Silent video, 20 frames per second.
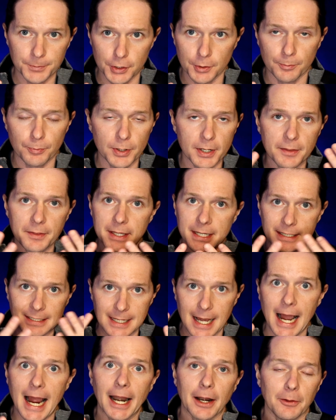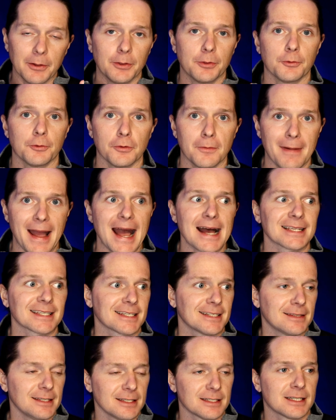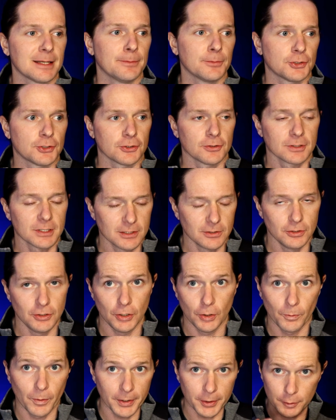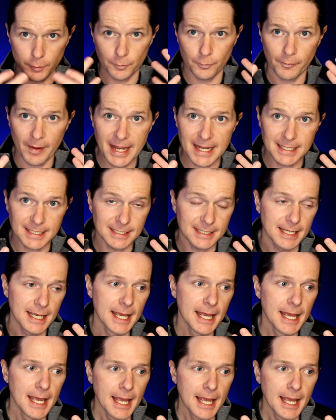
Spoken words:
you're breathing entirely through a mask at these temperatures because you don't want your face,